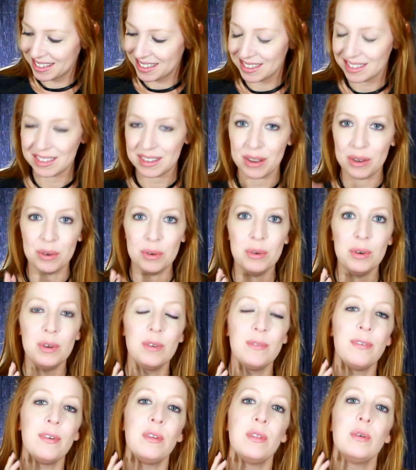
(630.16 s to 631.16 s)
So,
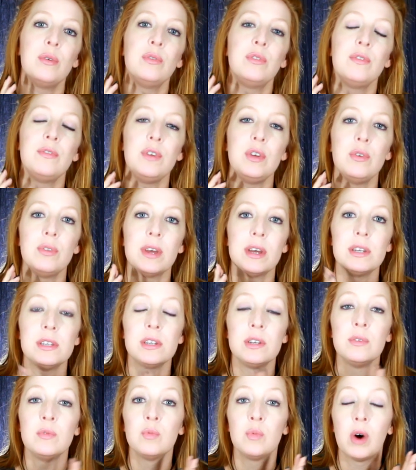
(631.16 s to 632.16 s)
for those of you that
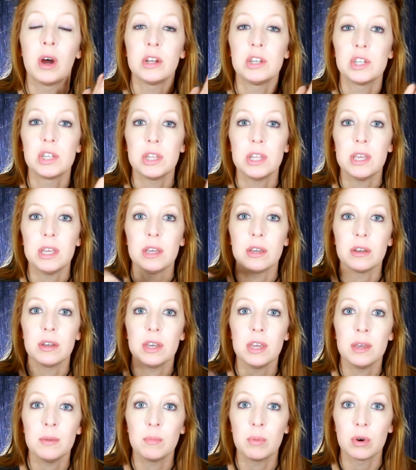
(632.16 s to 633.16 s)
didn't watch the
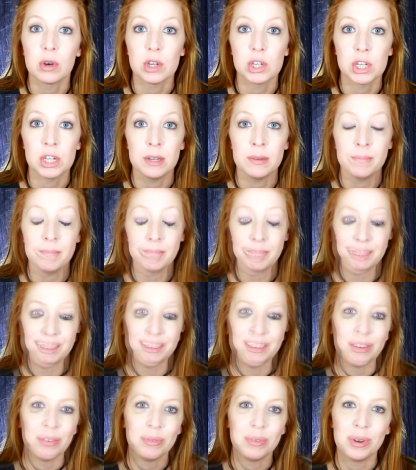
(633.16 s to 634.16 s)
cooking portion
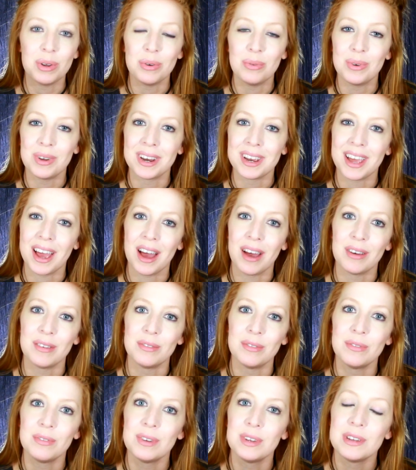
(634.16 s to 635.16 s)
and don't know what I
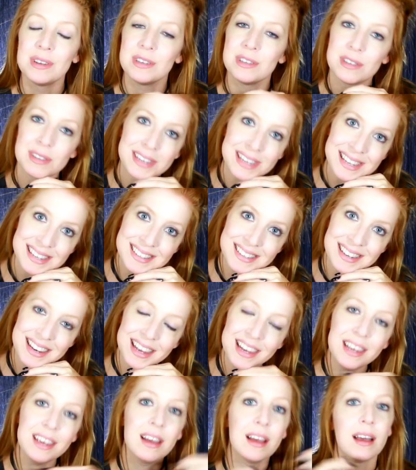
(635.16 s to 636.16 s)
have to eat
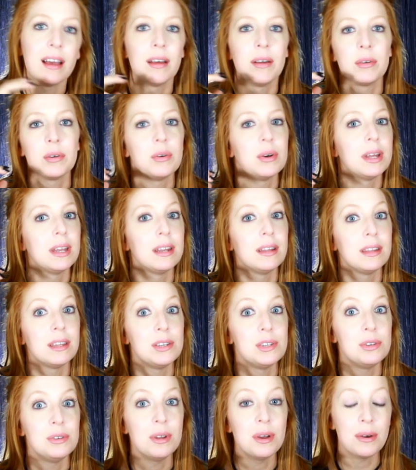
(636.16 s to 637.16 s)
today, I'll go ahead and
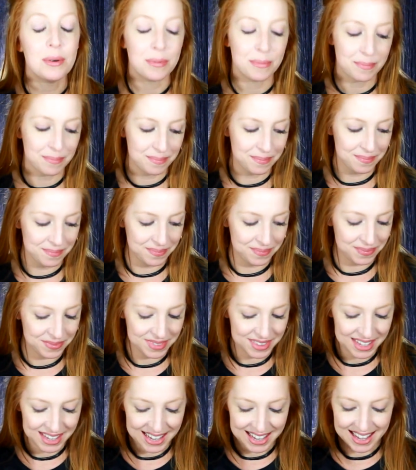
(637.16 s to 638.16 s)
let you know.
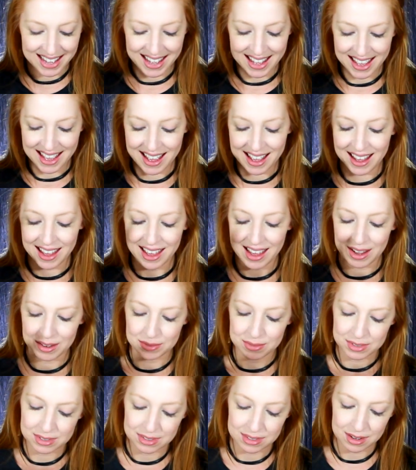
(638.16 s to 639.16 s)
I
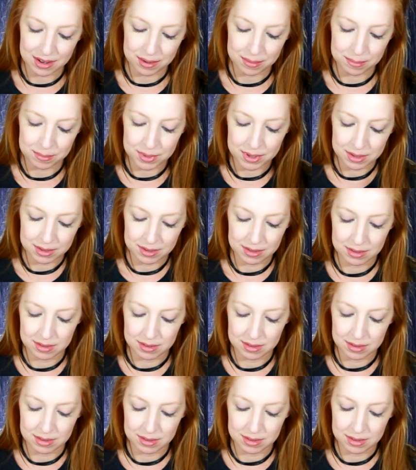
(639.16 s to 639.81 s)
have some